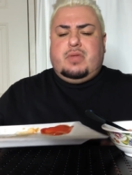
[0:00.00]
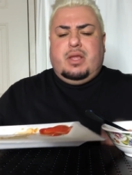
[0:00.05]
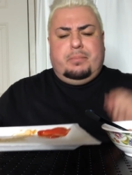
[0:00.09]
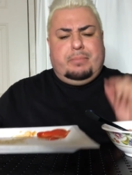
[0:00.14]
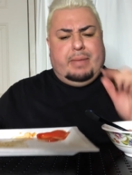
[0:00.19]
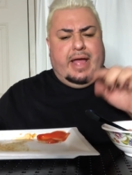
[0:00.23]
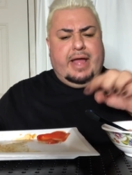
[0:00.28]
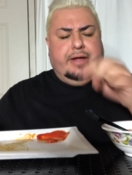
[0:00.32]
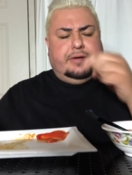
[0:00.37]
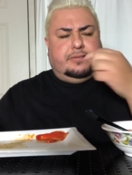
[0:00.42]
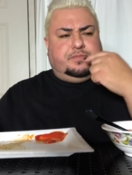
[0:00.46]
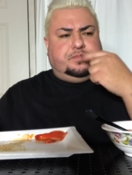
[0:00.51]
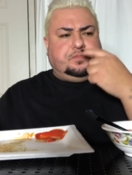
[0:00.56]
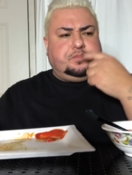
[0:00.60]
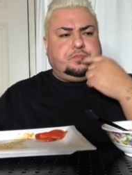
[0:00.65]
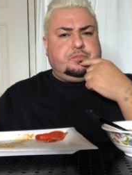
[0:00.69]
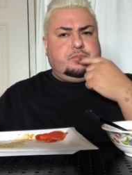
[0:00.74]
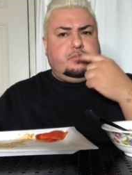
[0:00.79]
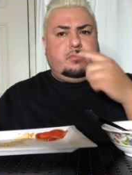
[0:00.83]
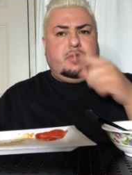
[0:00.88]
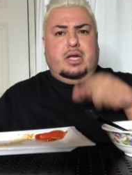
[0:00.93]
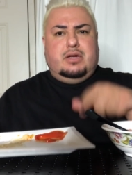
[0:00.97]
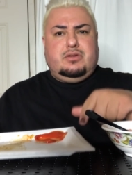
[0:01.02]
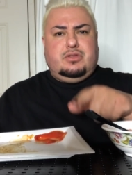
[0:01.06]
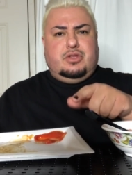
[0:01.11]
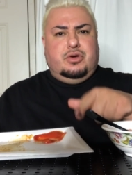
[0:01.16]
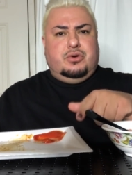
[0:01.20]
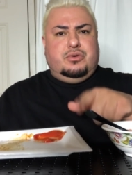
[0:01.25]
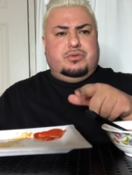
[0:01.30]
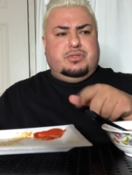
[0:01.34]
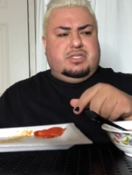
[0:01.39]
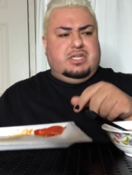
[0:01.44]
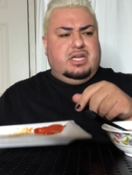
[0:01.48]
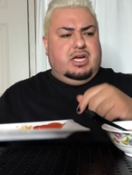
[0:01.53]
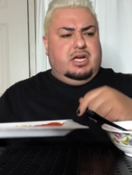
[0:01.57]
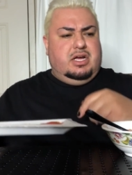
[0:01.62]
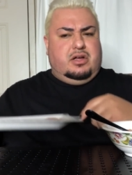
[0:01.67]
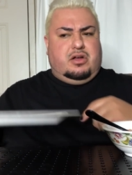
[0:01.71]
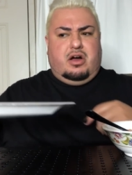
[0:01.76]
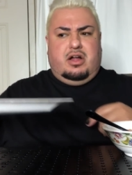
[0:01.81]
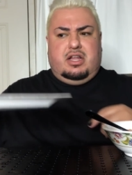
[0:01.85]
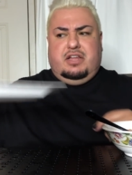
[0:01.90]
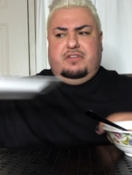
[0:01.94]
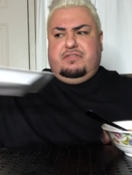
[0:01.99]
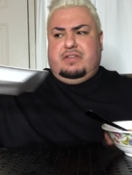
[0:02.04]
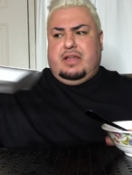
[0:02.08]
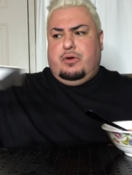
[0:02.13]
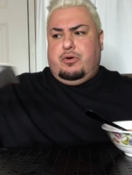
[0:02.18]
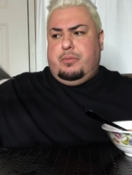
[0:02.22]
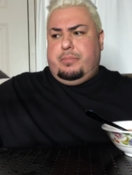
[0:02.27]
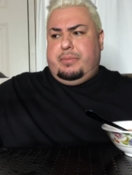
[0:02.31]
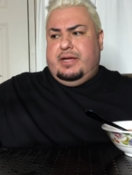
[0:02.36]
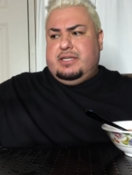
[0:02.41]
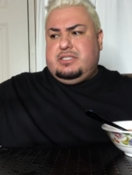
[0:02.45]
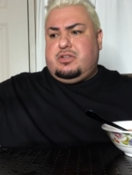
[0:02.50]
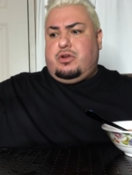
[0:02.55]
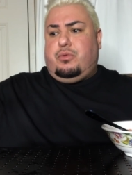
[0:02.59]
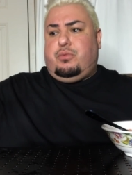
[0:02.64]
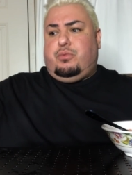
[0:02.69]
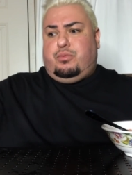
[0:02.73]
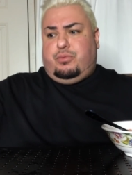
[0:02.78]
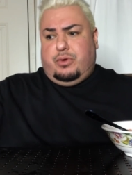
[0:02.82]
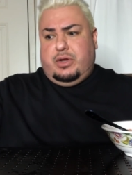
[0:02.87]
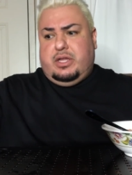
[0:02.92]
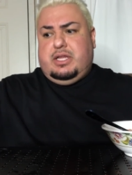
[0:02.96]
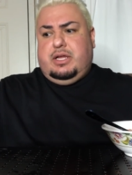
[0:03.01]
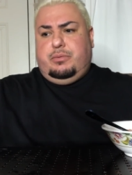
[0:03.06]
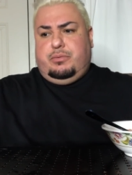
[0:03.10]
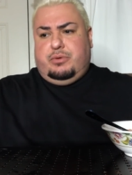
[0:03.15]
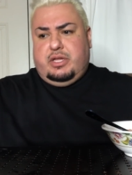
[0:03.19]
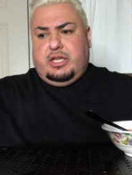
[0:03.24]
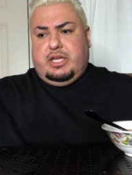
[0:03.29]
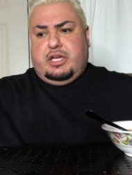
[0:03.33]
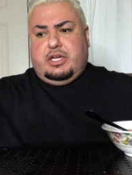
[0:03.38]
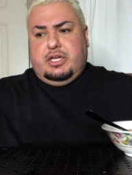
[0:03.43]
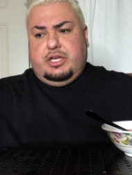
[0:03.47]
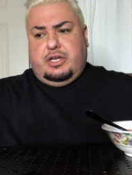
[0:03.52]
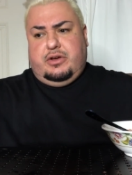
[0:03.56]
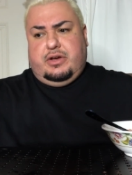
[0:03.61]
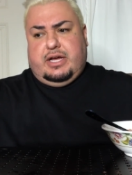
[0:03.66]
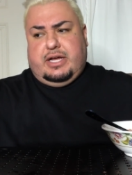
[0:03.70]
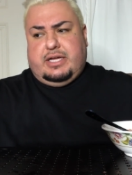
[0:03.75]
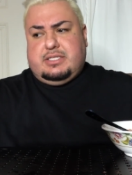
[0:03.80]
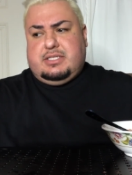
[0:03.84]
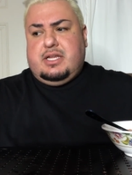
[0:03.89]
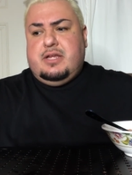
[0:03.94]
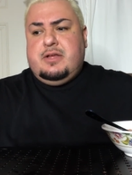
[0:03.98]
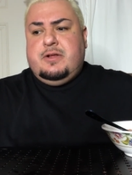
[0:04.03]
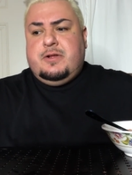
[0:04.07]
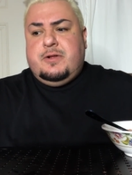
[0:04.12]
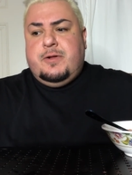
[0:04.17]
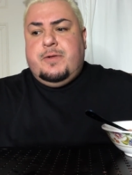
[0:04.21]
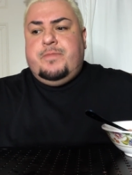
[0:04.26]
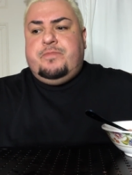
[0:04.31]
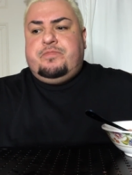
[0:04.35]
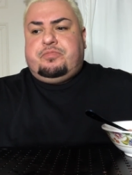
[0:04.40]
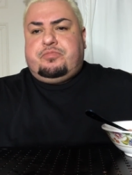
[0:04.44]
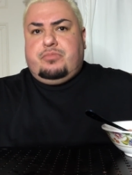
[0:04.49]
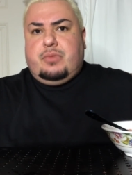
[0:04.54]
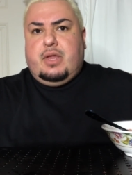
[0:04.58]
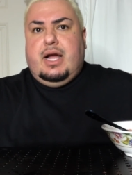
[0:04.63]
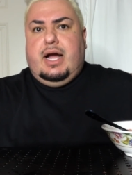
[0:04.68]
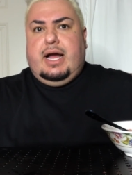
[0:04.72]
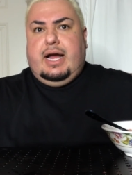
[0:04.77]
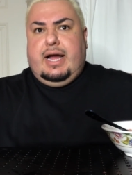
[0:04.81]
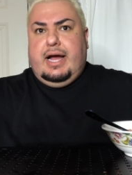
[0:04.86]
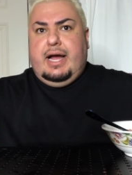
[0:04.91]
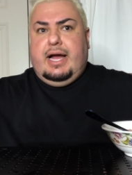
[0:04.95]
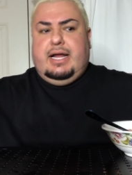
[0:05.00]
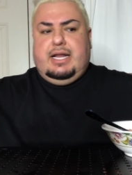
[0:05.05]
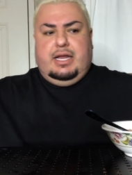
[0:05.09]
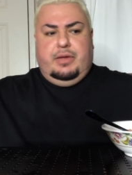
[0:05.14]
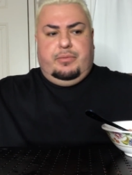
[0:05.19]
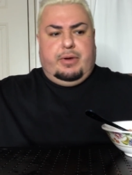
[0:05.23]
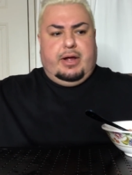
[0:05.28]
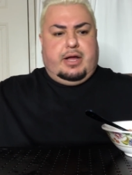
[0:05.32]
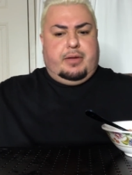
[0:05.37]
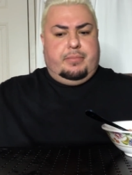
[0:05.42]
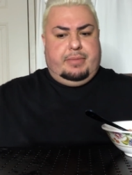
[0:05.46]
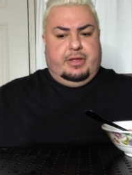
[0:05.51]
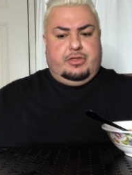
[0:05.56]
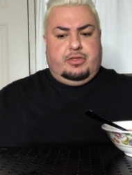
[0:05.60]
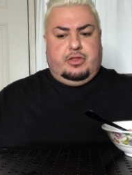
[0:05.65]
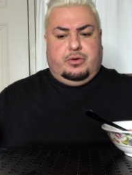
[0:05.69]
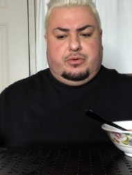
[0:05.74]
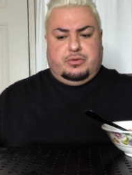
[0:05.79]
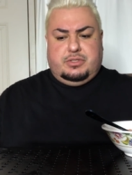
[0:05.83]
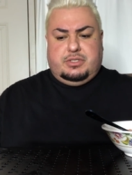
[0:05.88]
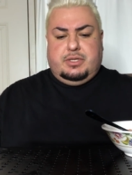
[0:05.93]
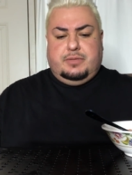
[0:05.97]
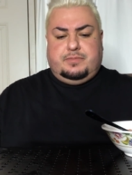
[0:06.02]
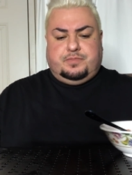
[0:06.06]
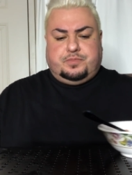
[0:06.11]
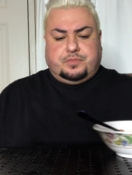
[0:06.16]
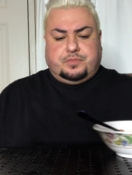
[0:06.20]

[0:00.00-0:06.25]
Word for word: man those uh, cauliflower bites are really, really good, you guys. I highly recommend those.